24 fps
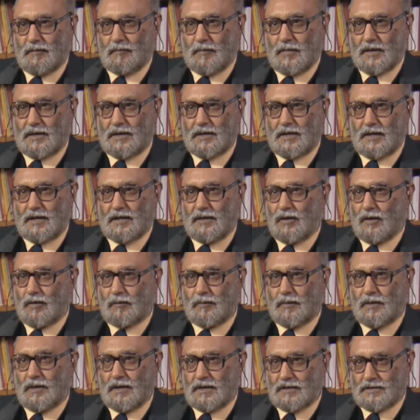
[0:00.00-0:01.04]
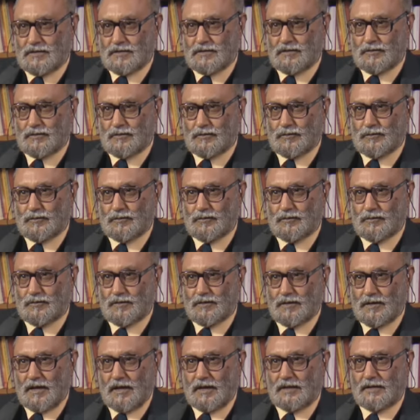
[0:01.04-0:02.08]
But he had not been listened to,
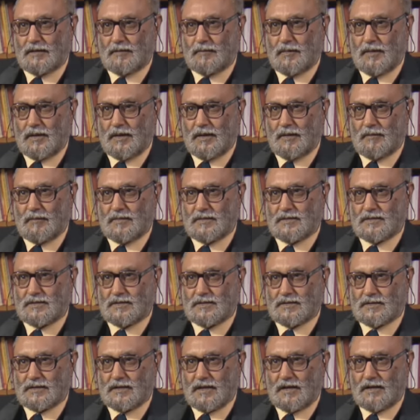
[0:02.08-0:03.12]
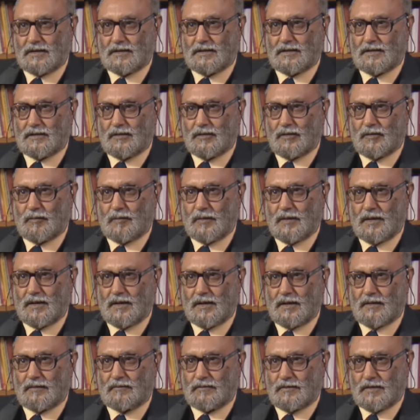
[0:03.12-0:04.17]
neither by Mrs. Gandhi nor by
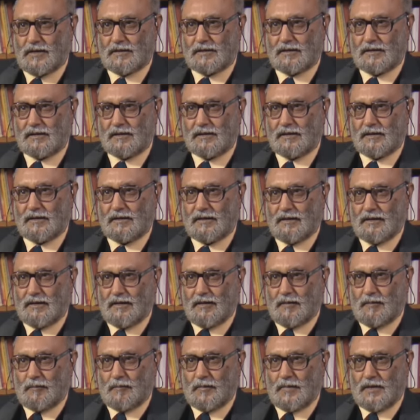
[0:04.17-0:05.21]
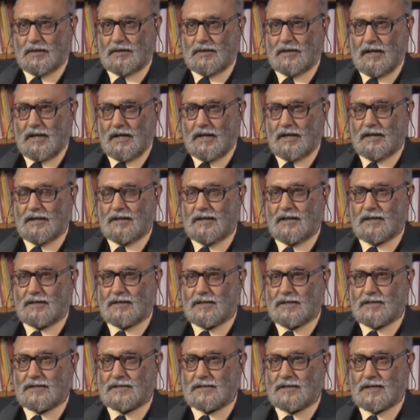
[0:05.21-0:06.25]
her father. But then the
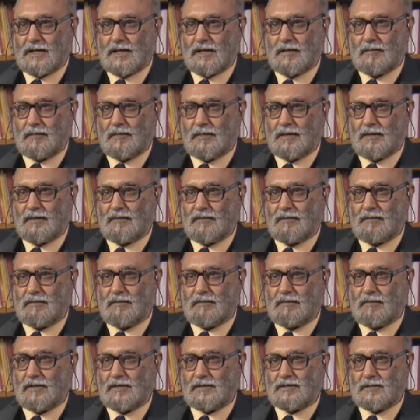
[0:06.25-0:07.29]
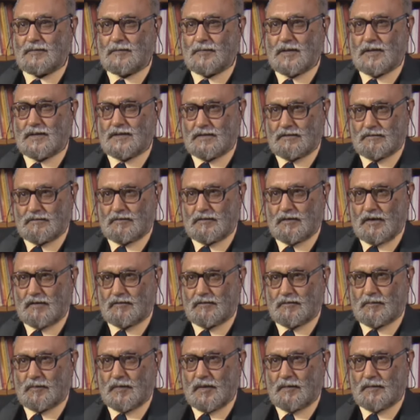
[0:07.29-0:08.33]
test came and we were very surprised. This was
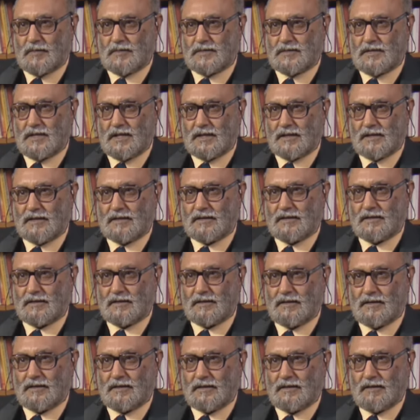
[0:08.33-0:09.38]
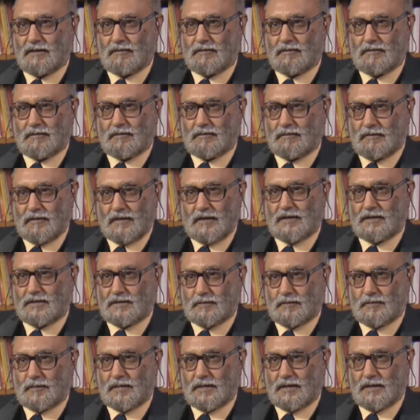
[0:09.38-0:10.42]
after Baba's death. We were very
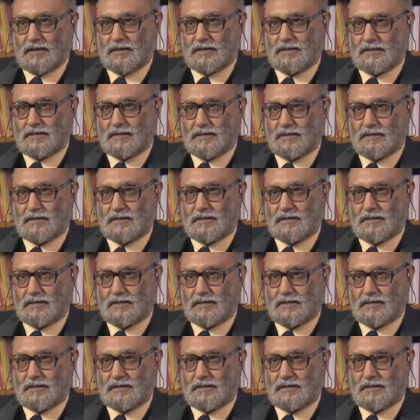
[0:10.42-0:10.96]
surprised.